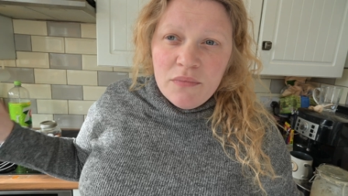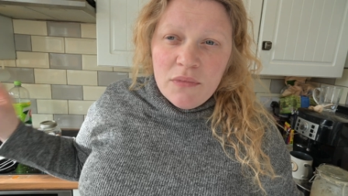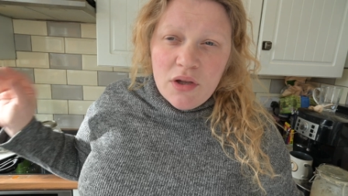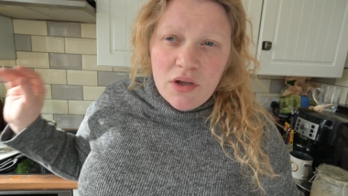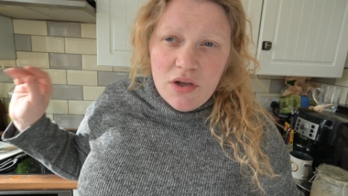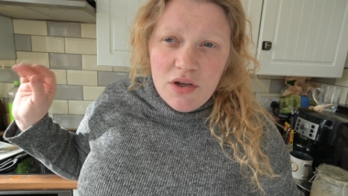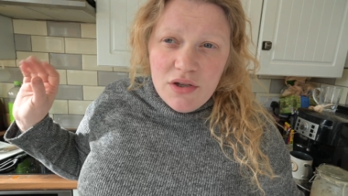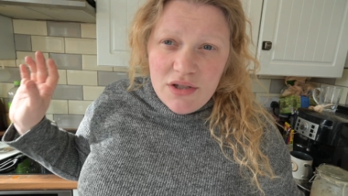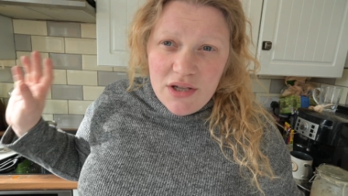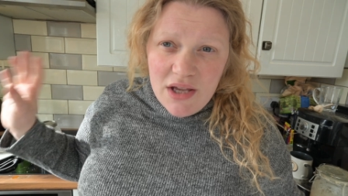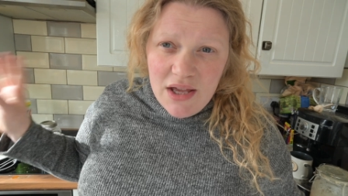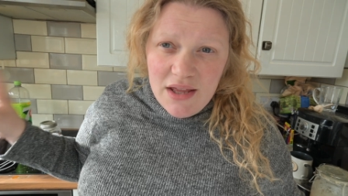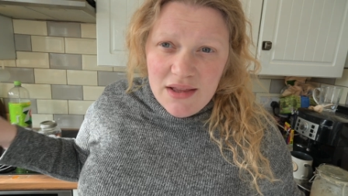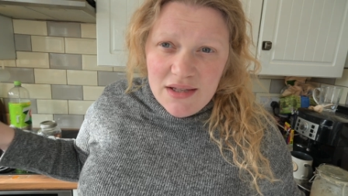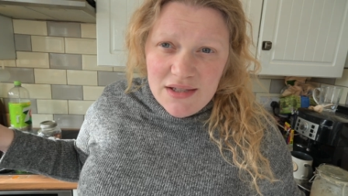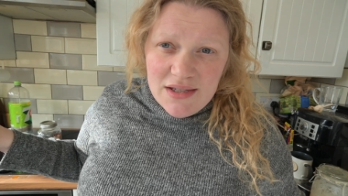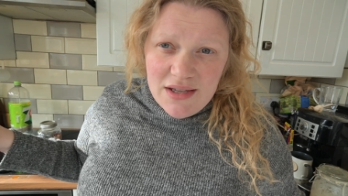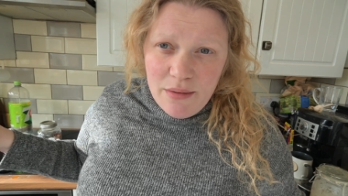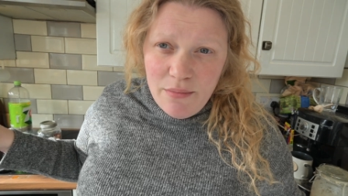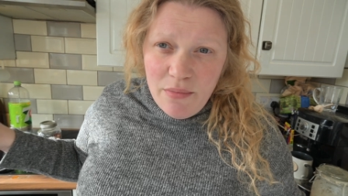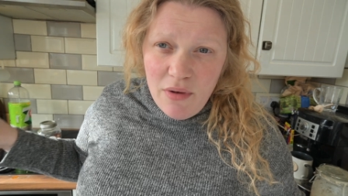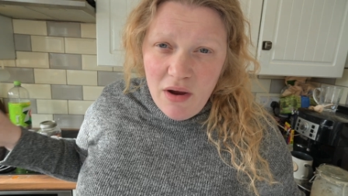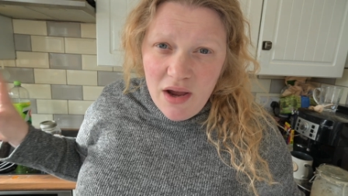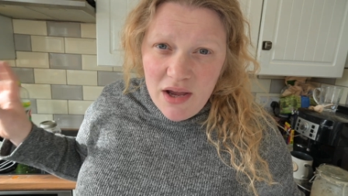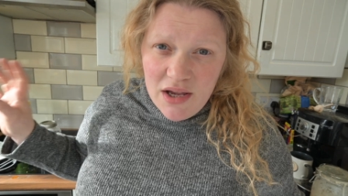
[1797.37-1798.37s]
Because in
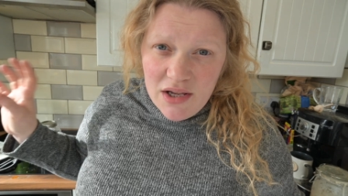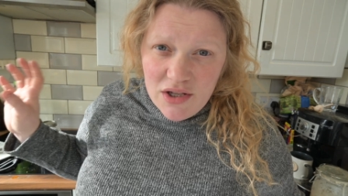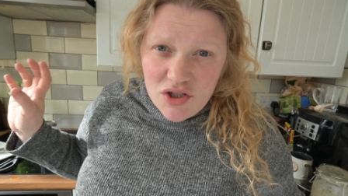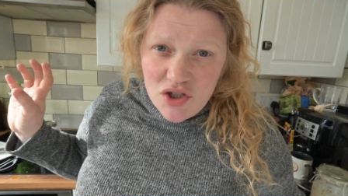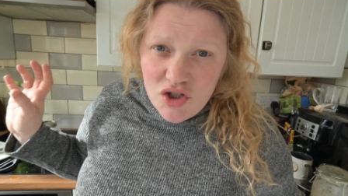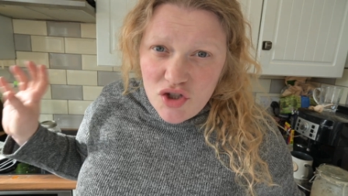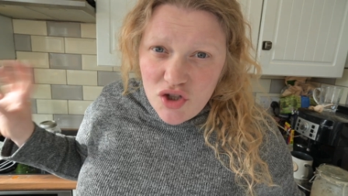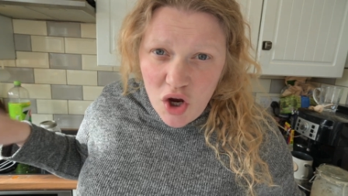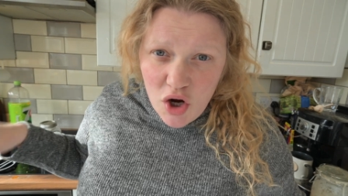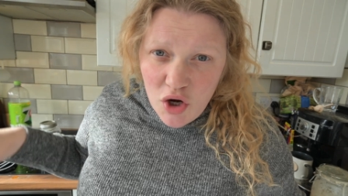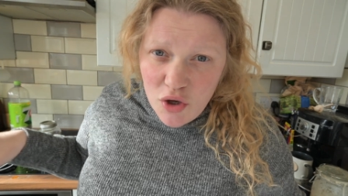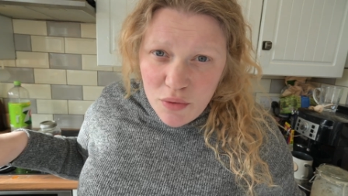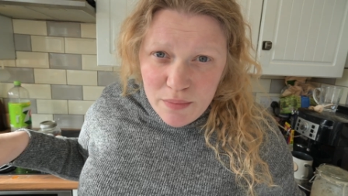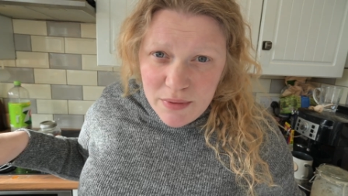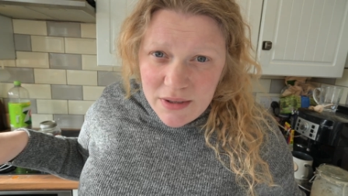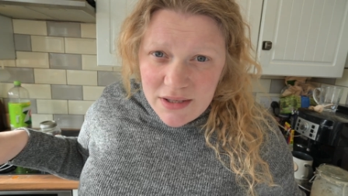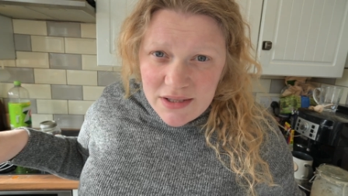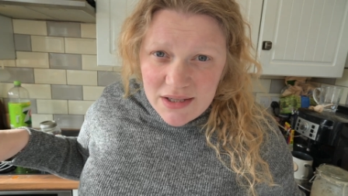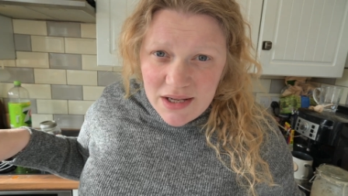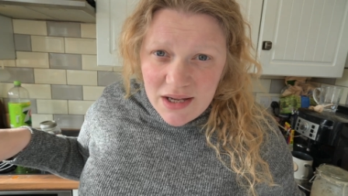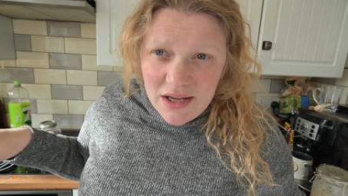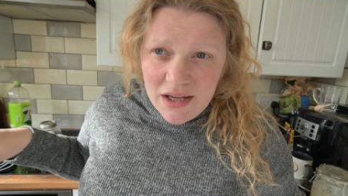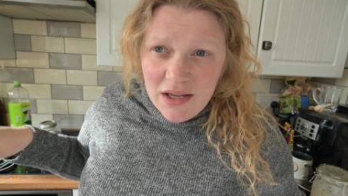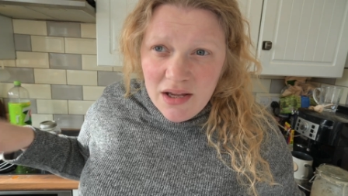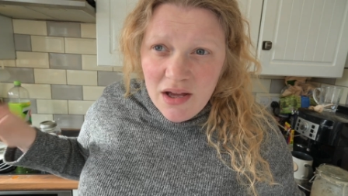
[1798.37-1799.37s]
summer it's so
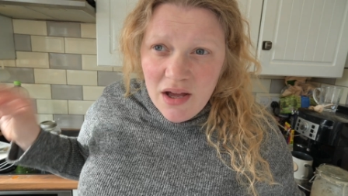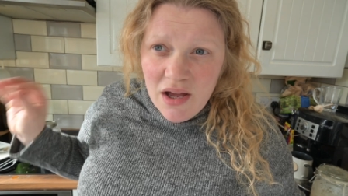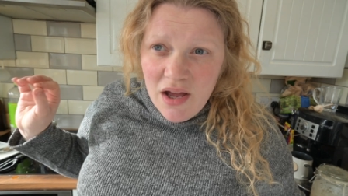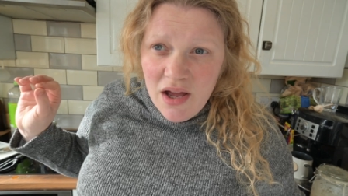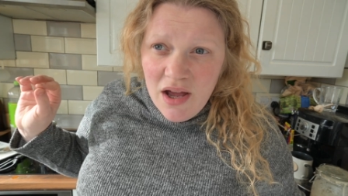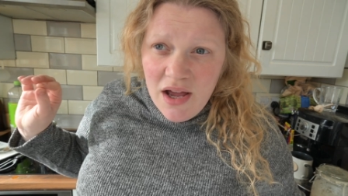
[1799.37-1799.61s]
busy,